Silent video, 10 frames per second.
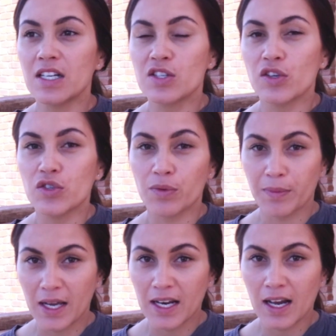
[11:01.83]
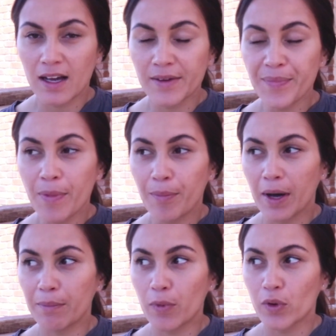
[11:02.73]
social media,
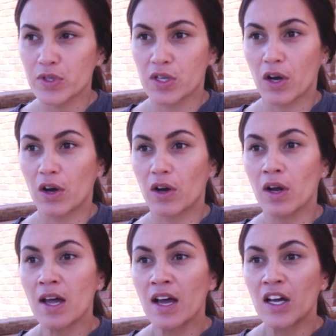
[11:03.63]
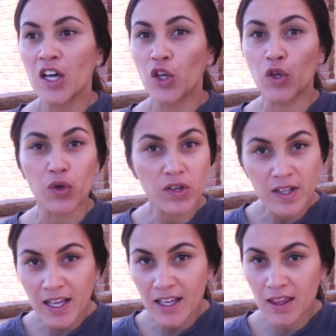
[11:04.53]
but more so
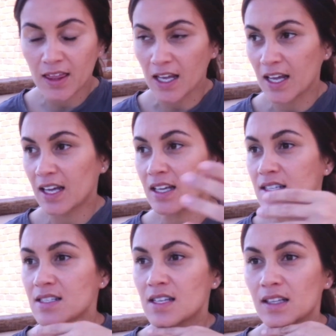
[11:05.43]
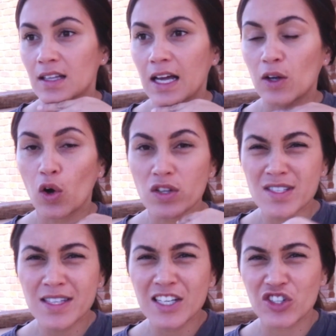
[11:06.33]
Googling things, like
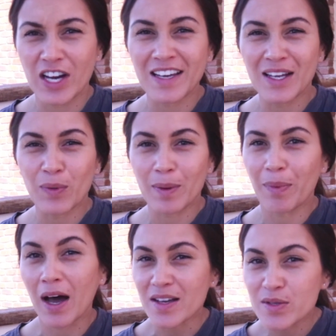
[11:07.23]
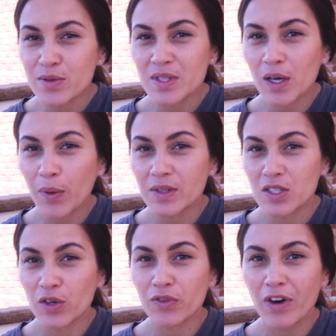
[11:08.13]
constantly checking when parcels are going
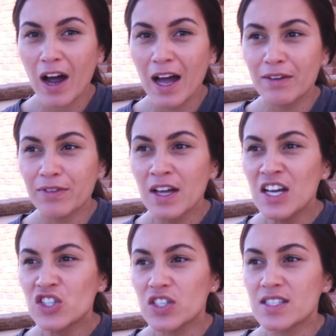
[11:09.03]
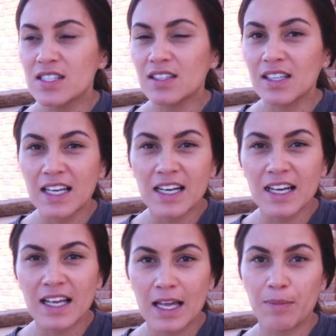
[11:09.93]
to arrive, just
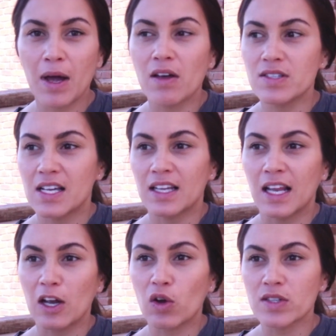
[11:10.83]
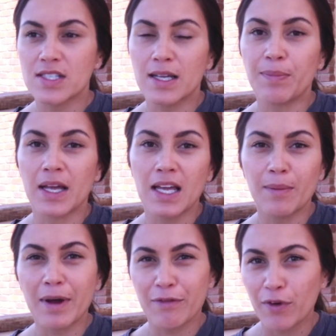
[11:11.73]
deleting emails, and like constantly picking up
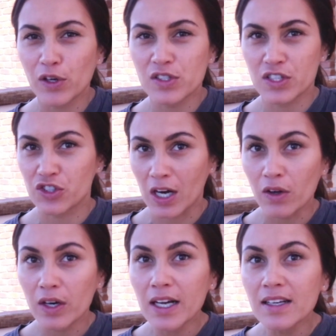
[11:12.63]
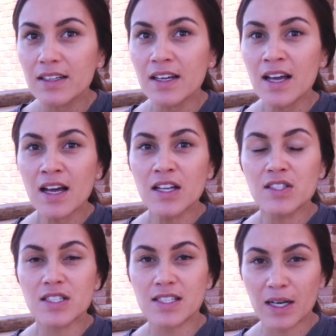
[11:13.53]
my phone to check on it.
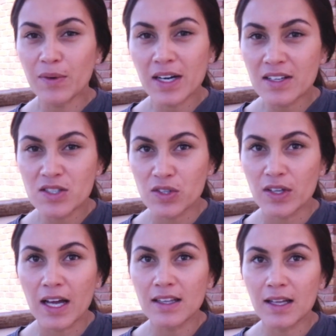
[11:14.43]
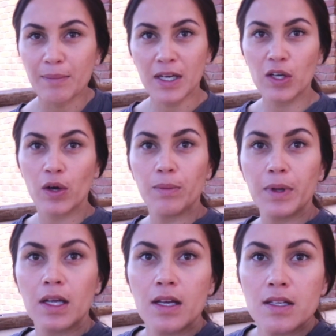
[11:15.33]
Does anyone else do that? Let me know,
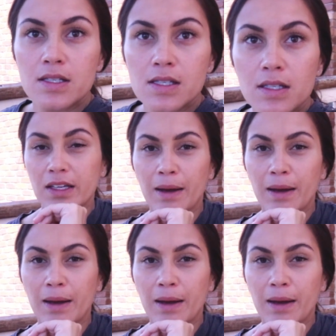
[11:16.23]
because